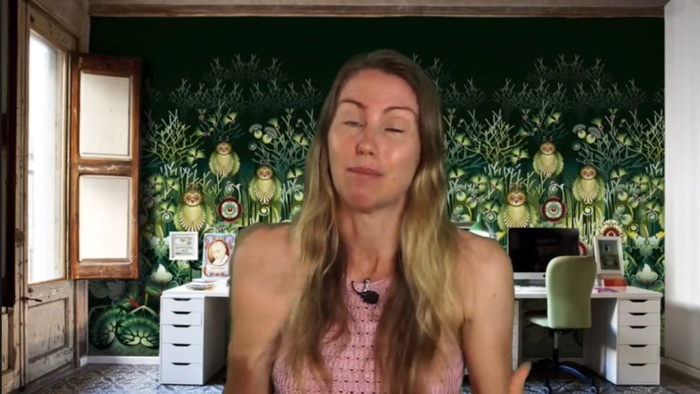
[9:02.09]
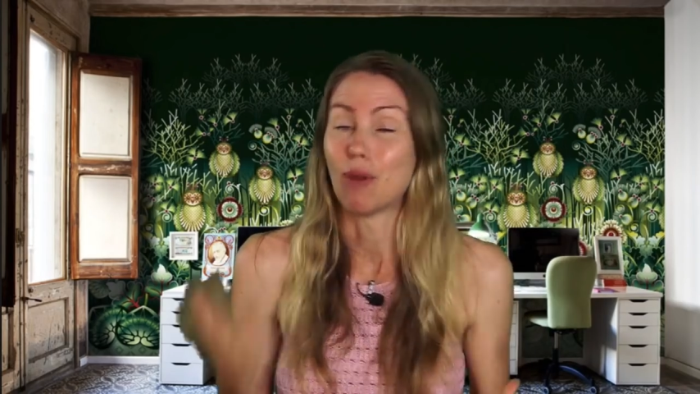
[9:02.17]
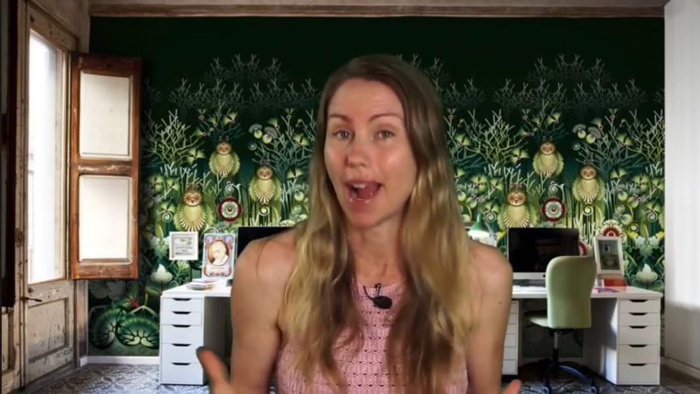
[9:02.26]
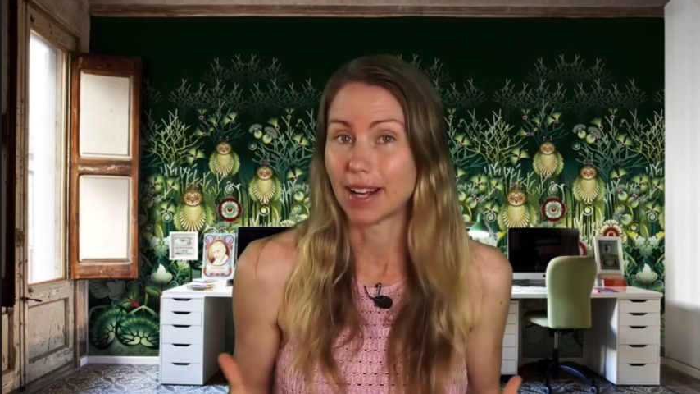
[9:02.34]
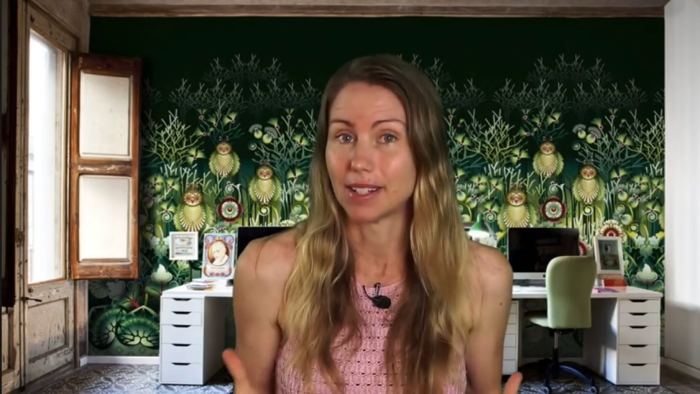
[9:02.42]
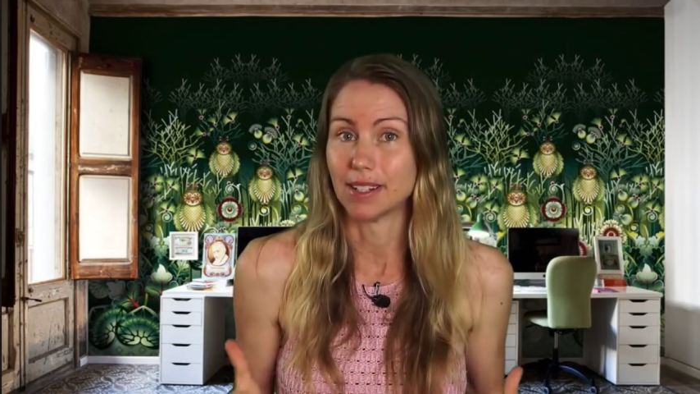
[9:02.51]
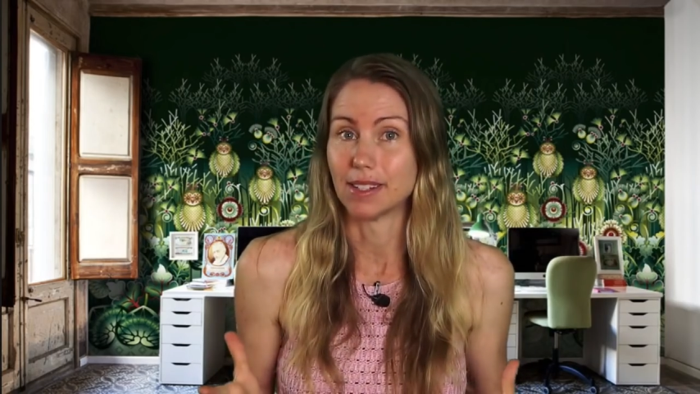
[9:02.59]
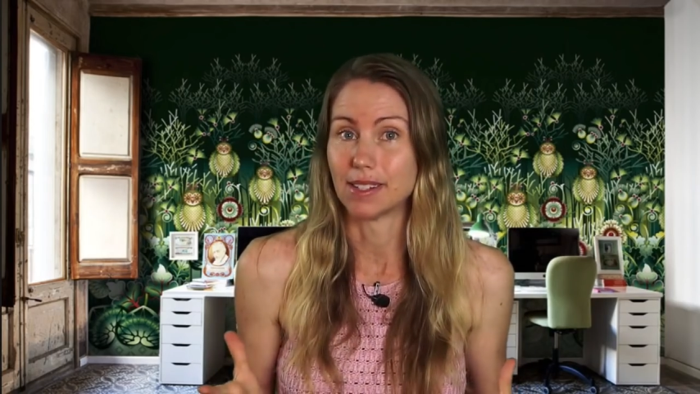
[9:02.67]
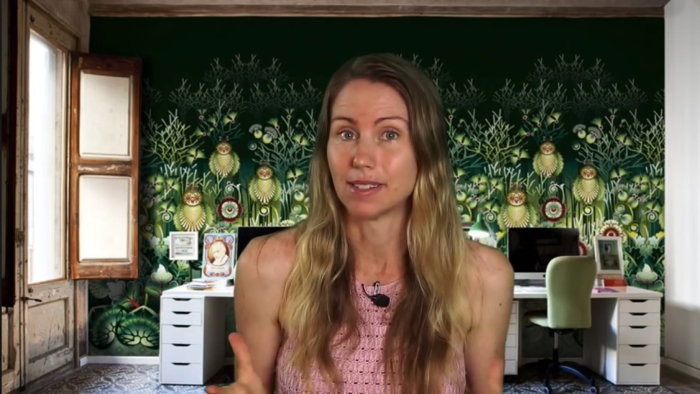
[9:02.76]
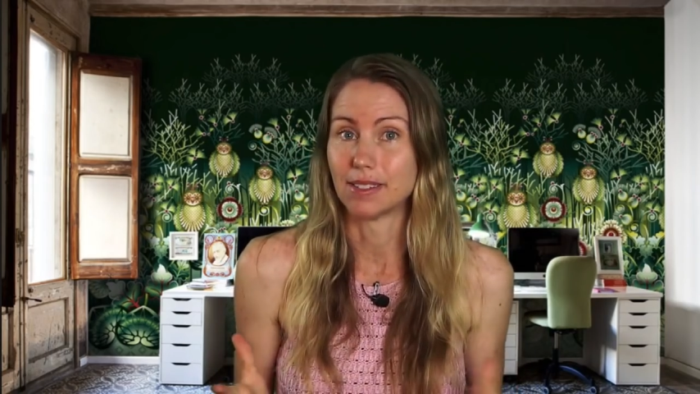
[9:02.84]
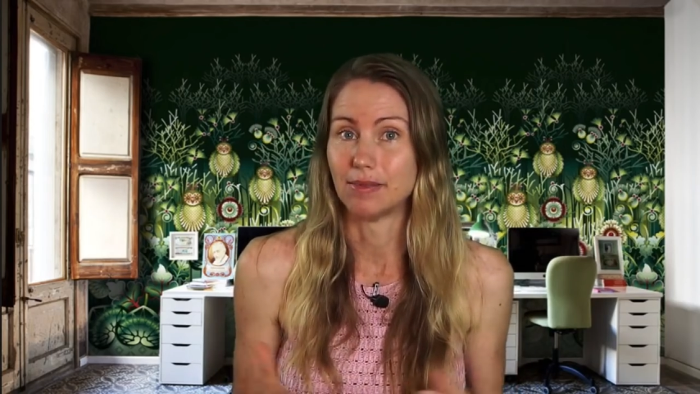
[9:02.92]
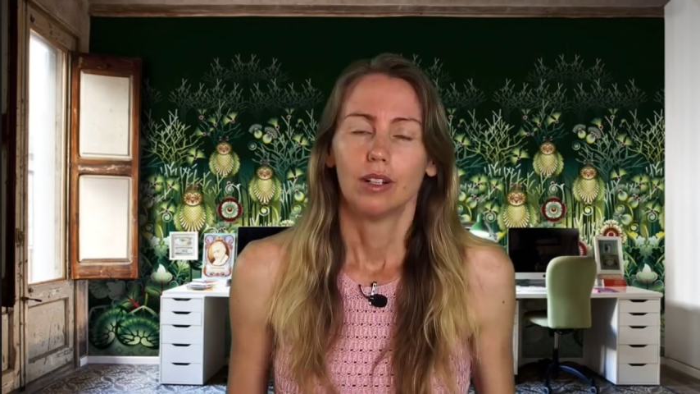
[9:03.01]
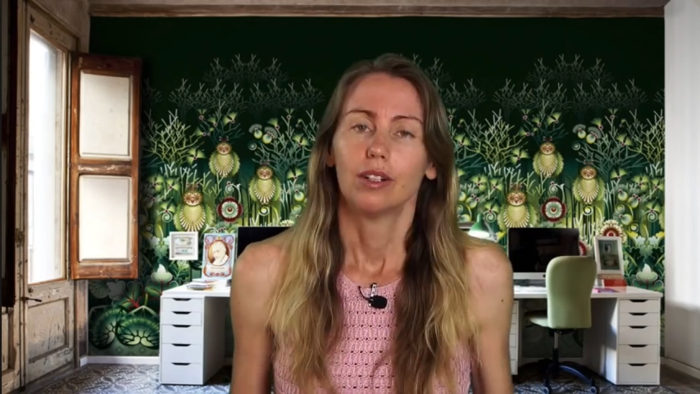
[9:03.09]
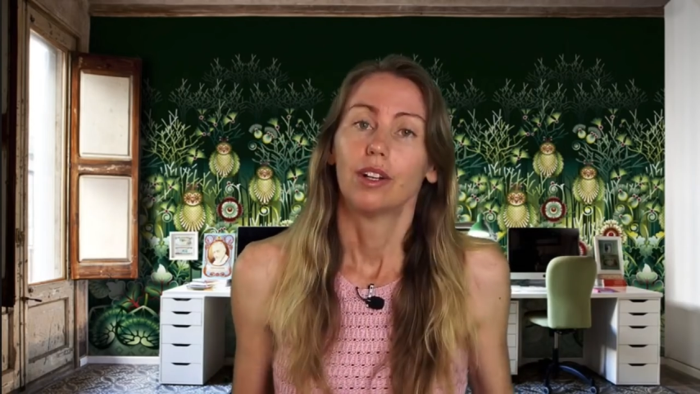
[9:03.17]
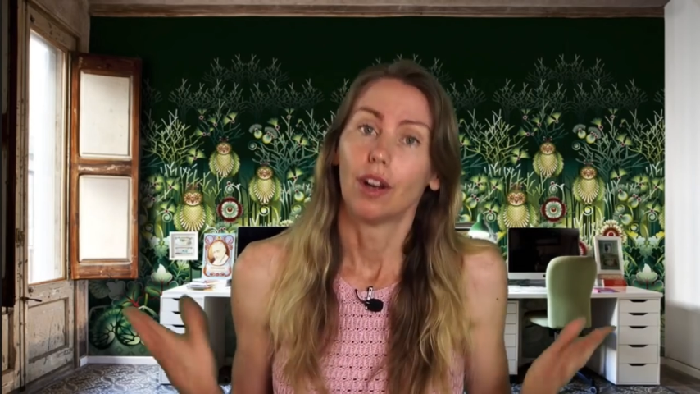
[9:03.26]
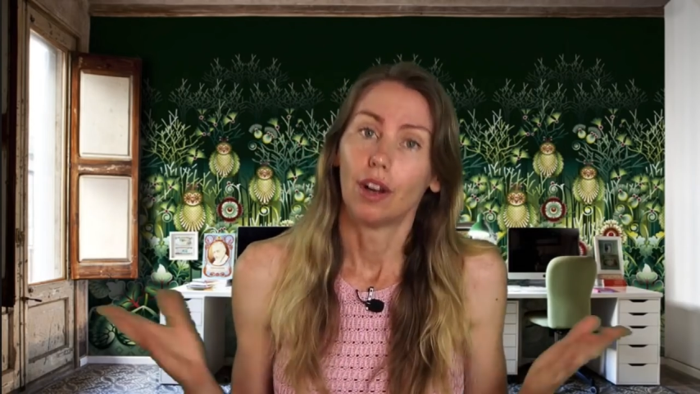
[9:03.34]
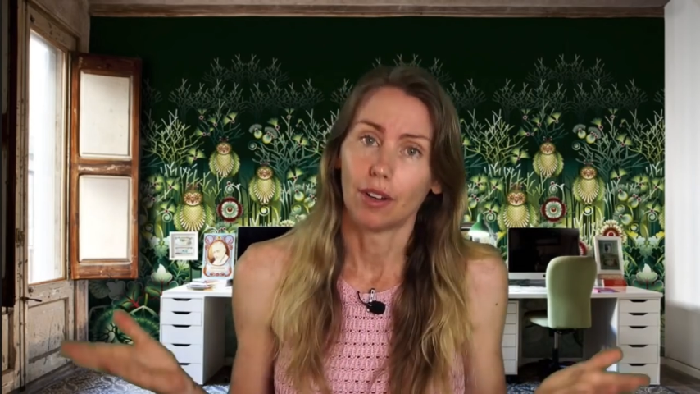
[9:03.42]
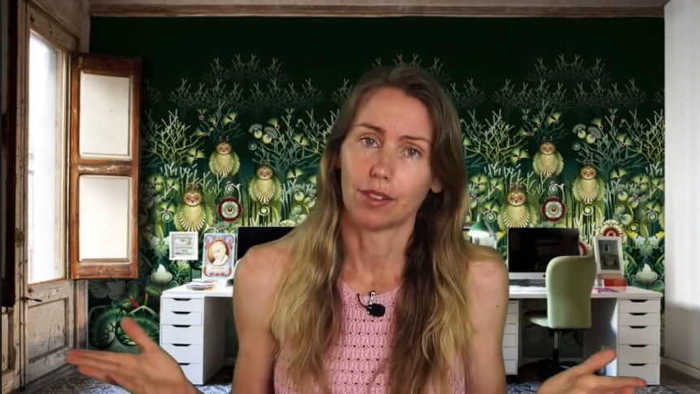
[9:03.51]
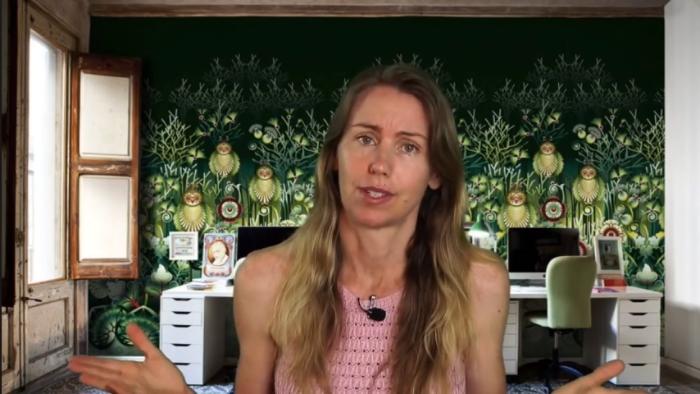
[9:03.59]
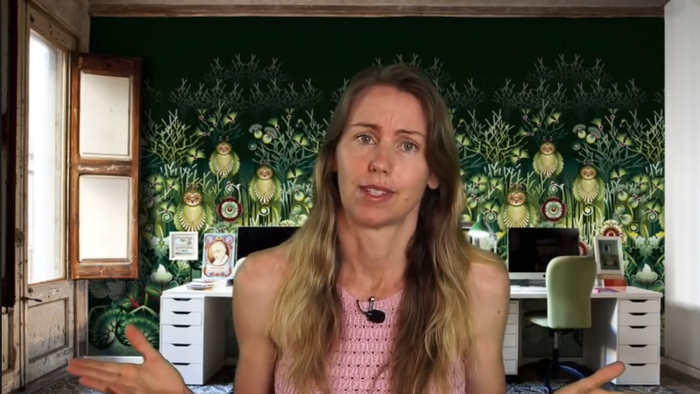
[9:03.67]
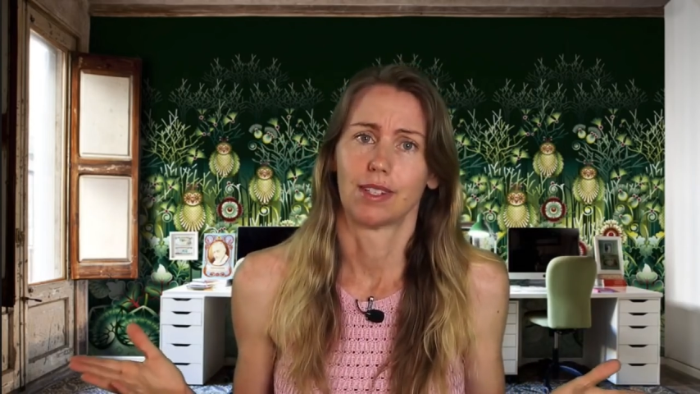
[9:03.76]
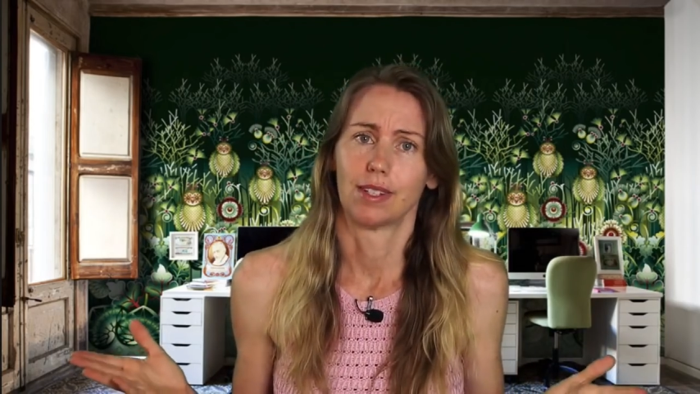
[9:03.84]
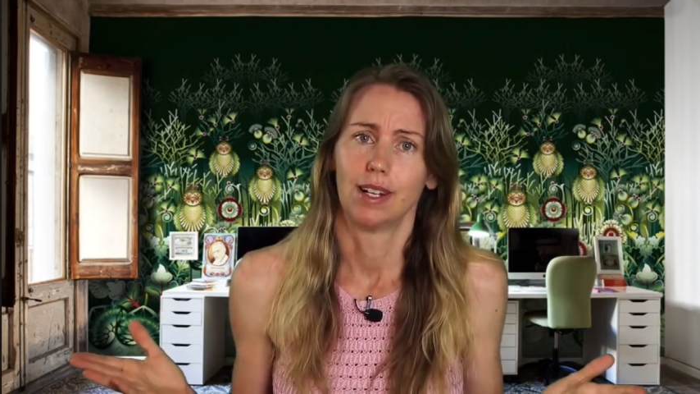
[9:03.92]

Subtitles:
practice. Girls,